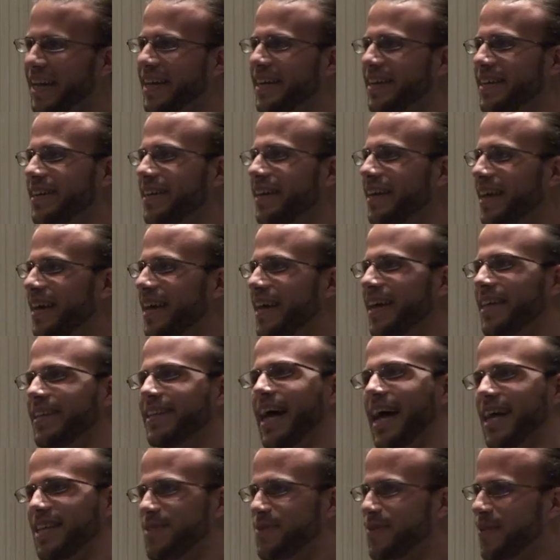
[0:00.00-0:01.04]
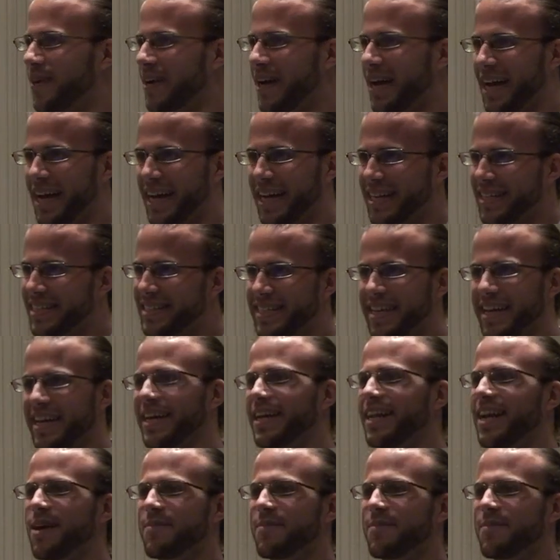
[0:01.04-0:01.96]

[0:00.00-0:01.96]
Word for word: and that's what I did.